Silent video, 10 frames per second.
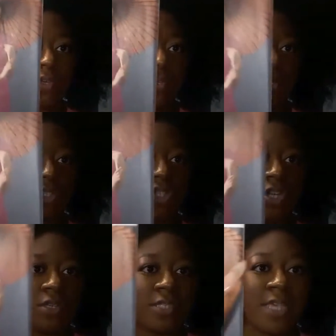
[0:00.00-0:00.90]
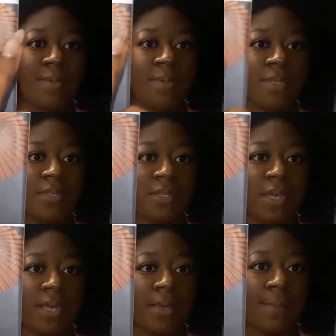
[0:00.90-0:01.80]
the Cheongsam is
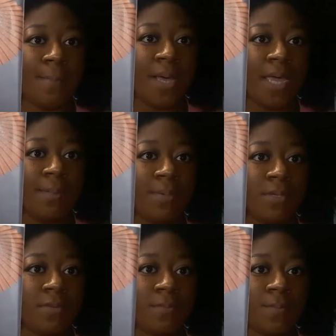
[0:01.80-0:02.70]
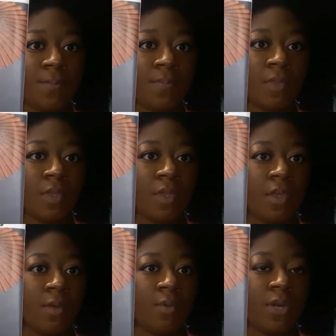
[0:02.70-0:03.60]
piped,
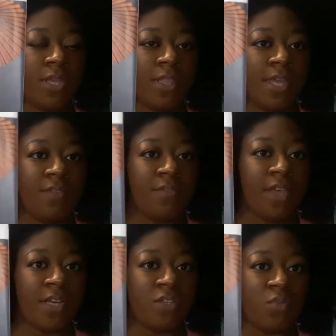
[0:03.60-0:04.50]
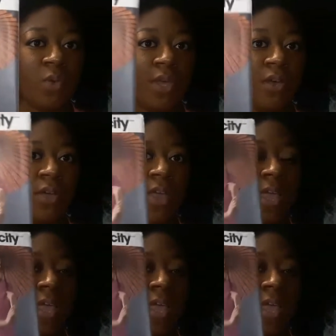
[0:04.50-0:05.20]
I'm going to get that effect as well.